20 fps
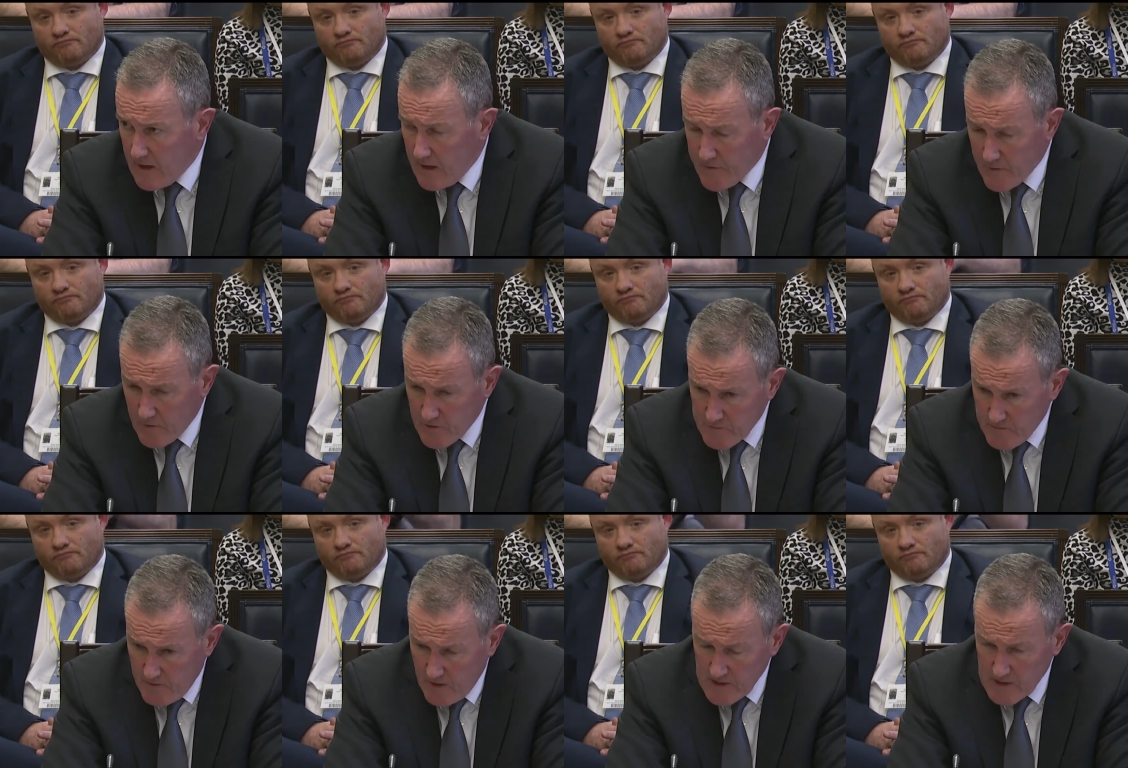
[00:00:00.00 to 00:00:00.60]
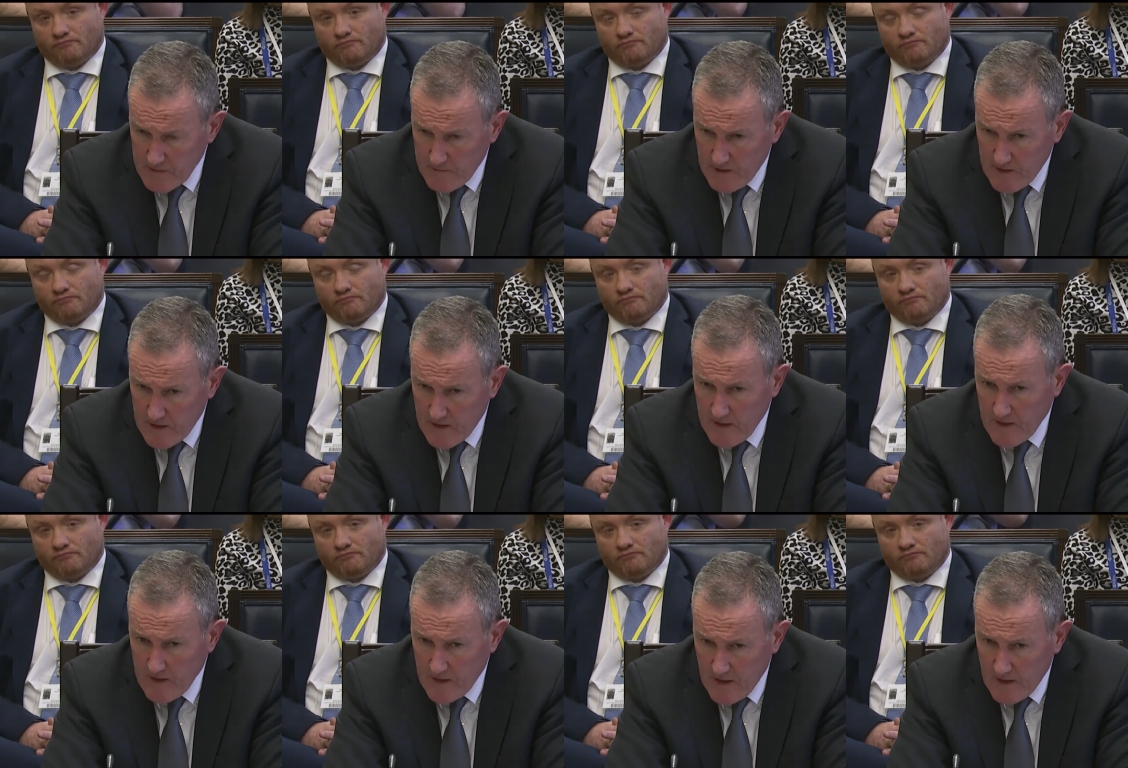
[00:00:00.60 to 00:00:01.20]
Speaker 1: and the
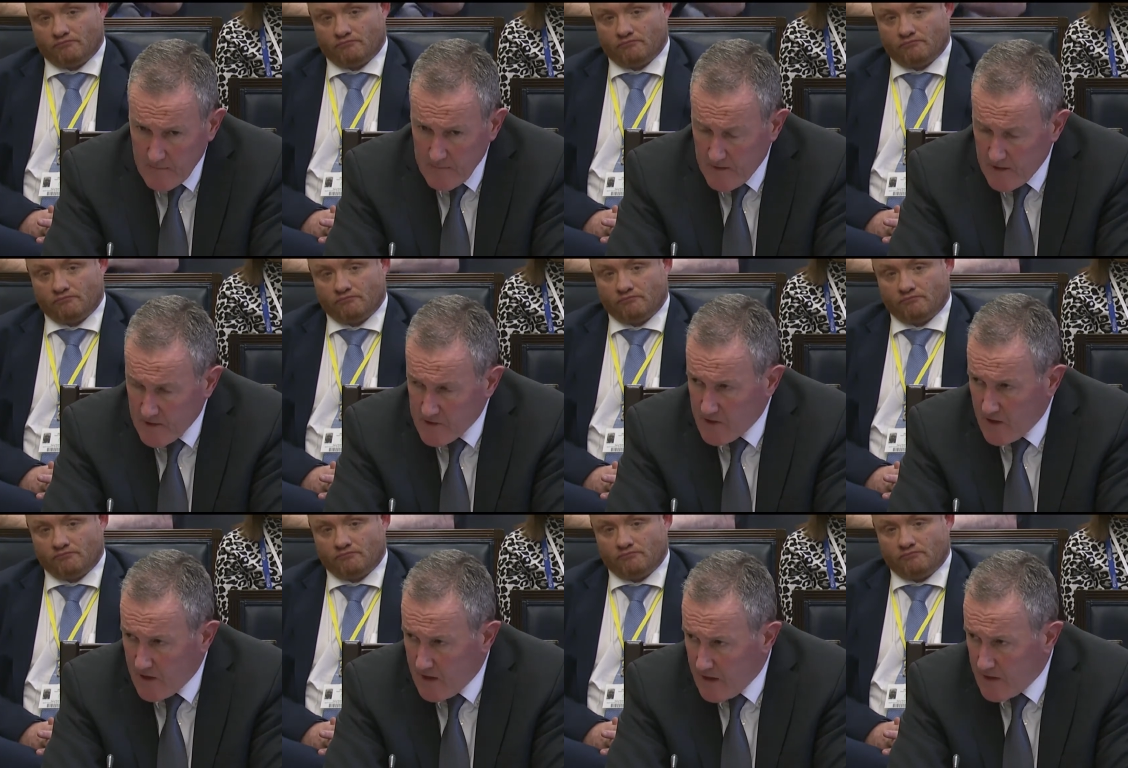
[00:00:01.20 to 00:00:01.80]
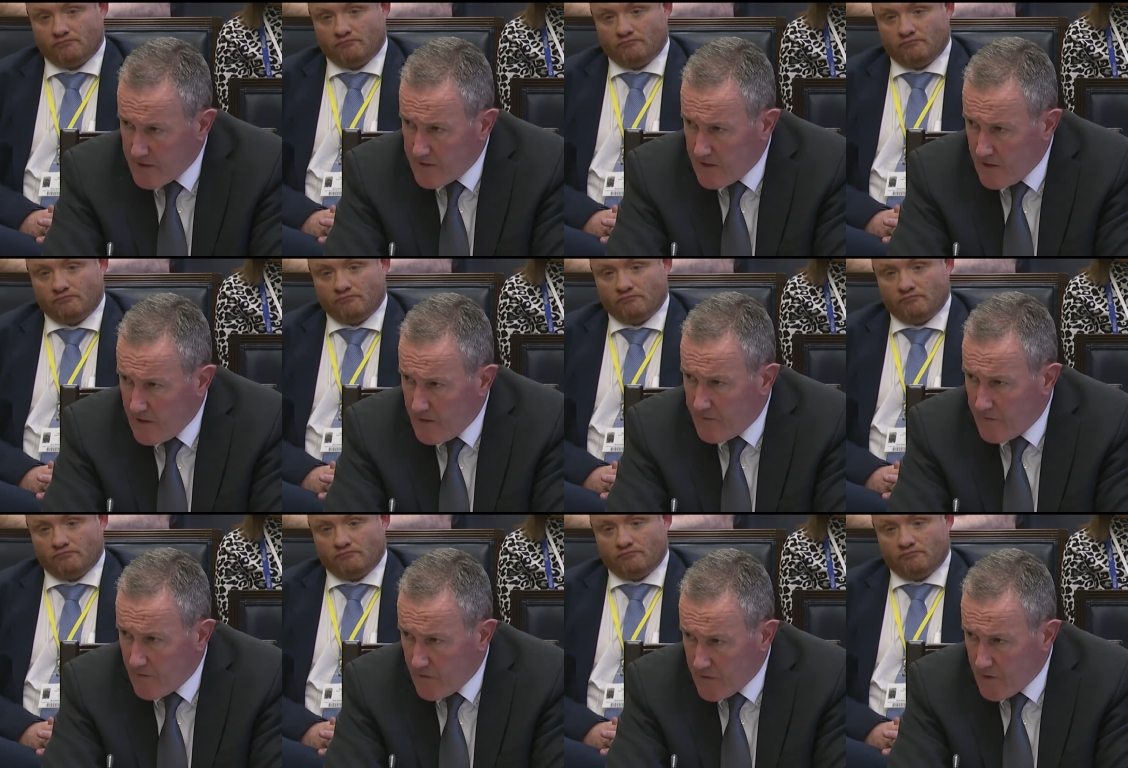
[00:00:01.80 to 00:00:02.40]
responsibility that that minister had
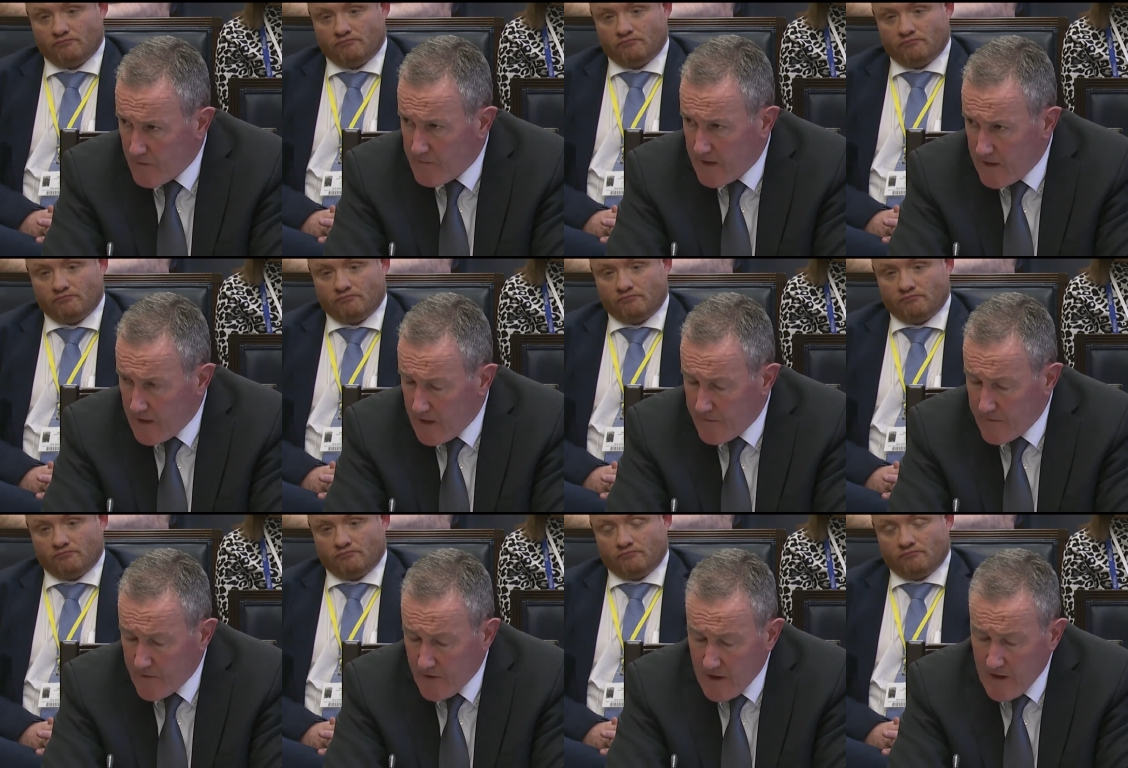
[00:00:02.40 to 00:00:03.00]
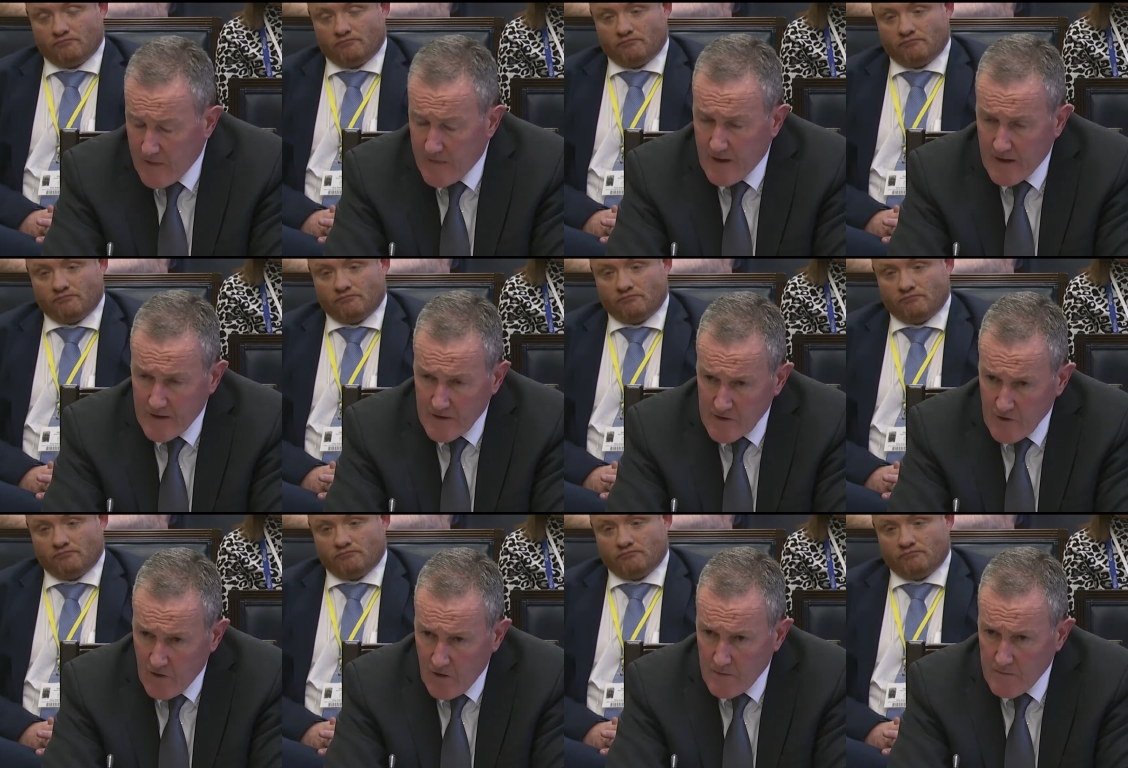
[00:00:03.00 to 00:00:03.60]
for their behaviour, and
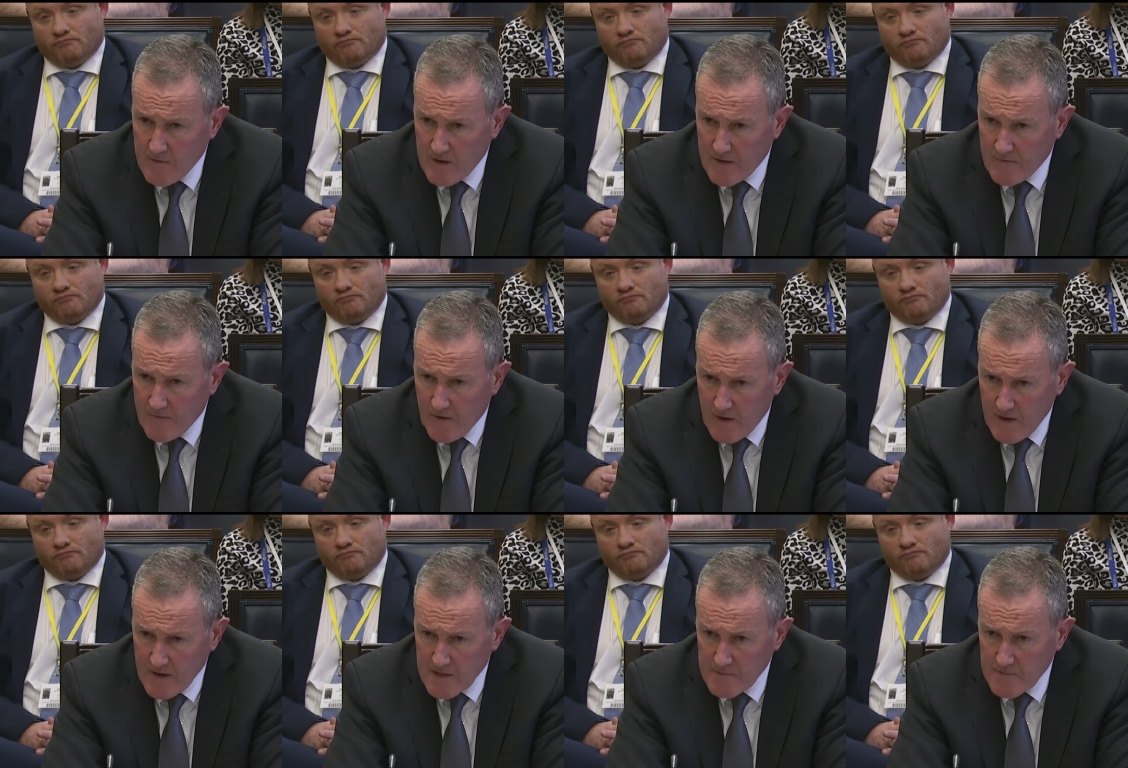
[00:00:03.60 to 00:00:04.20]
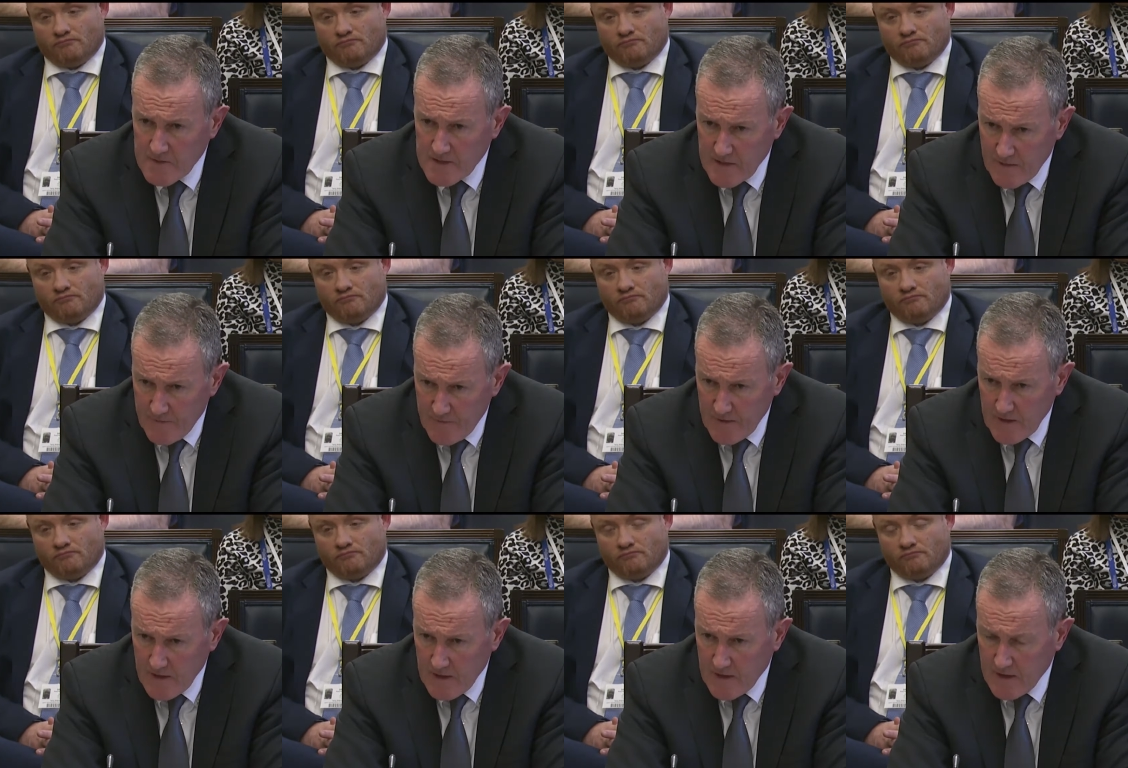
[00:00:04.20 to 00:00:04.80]
that is all made very
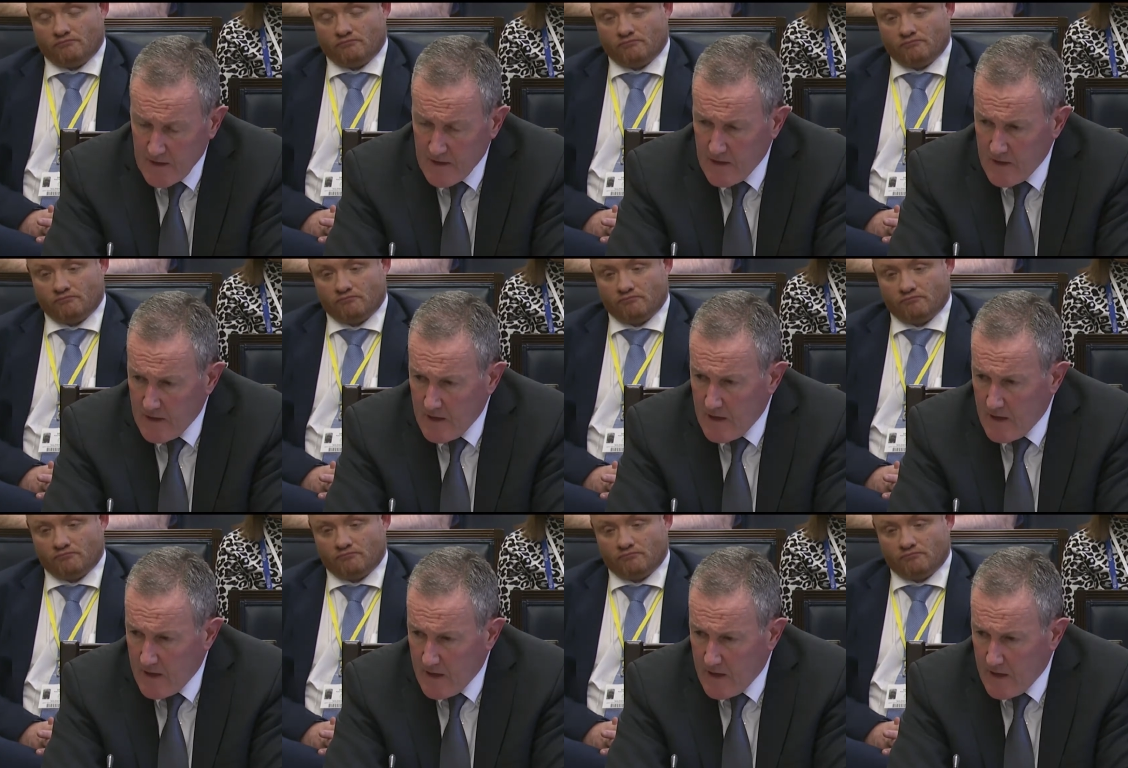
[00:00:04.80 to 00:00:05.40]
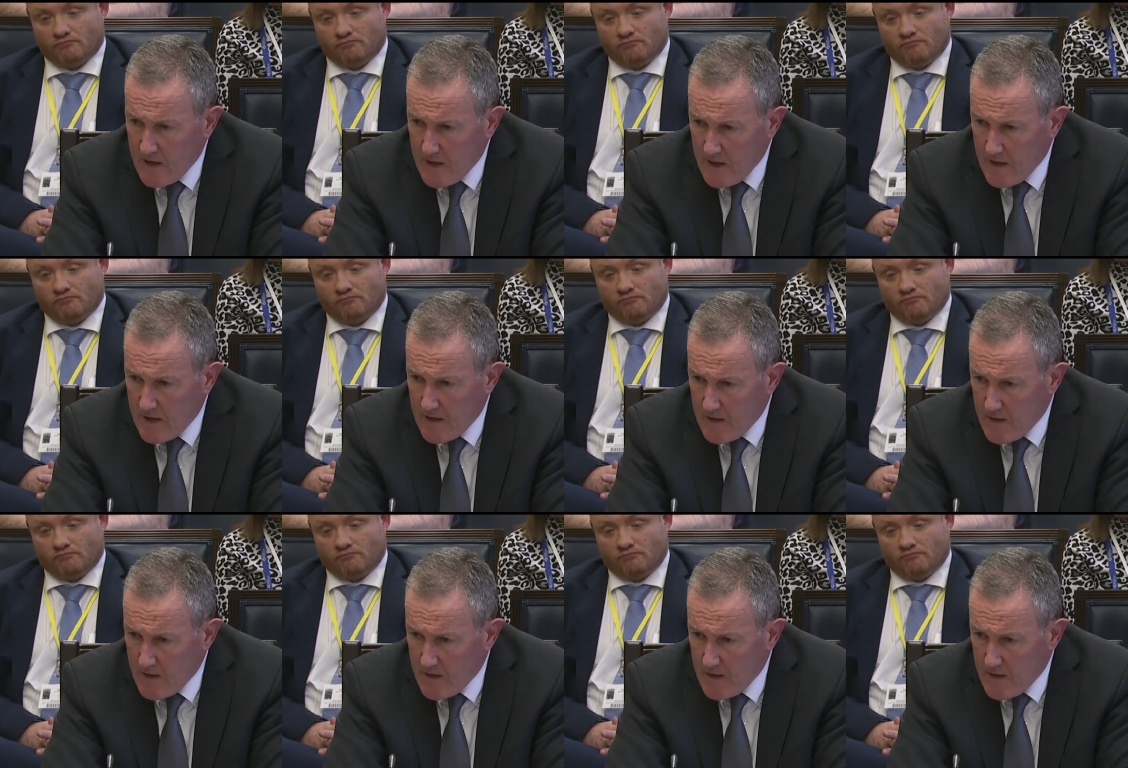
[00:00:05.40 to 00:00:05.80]
specifically uh,